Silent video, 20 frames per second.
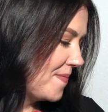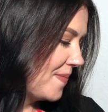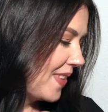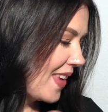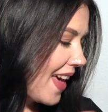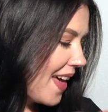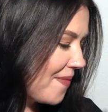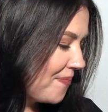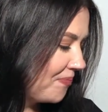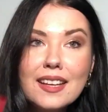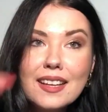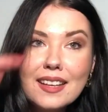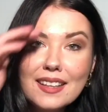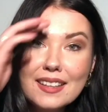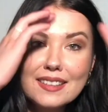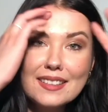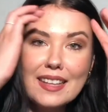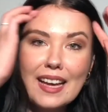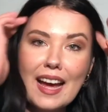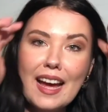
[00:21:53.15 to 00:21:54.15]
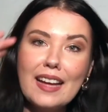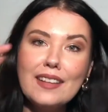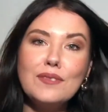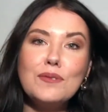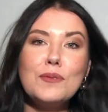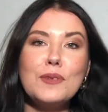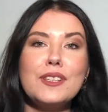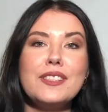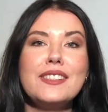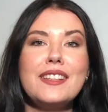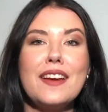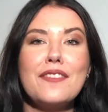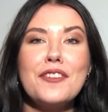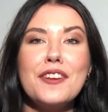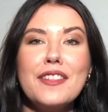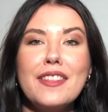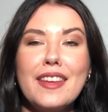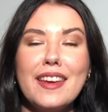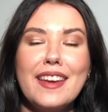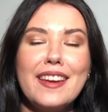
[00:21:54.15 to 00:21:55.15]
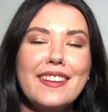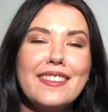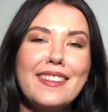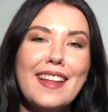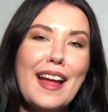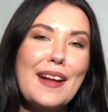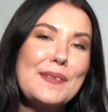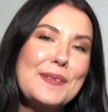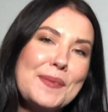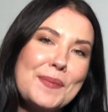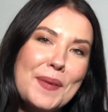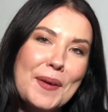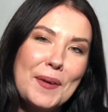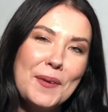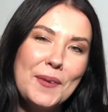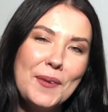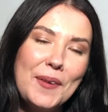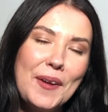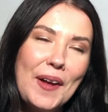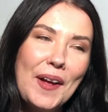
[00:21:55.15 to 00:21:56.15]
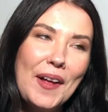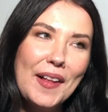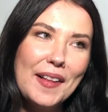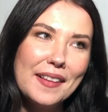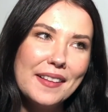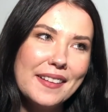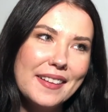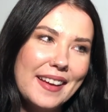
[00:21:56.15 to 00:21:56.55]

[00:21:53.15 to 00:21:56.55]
Yeah, that was everything. That was my whole haul.